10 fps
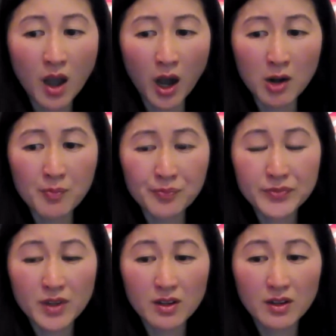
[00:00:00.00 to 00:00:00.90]
I
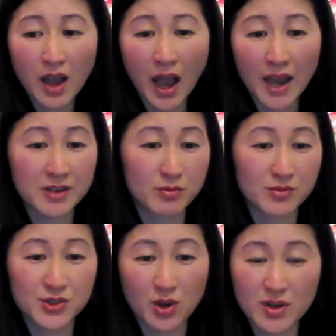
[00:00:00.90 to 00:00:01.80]
am
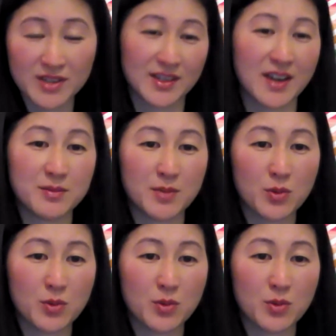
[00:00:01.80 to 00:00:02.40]
so excited,